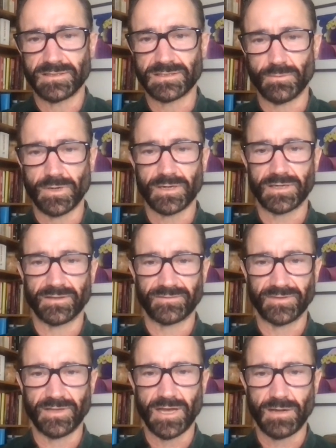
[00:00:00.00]
Is it working?
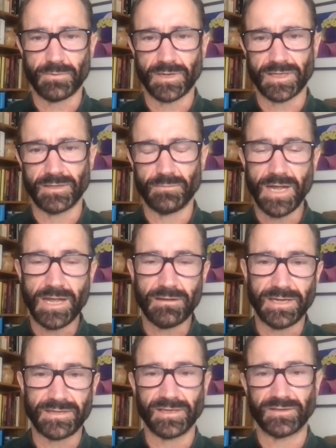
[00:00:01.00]
Is it not working? Well,
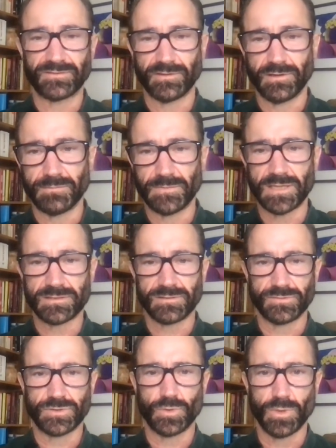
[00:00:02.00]
I think so. I'm not
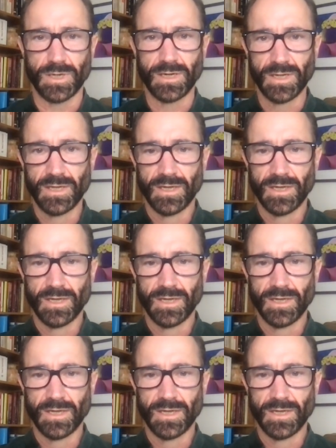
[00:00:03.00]
so sure.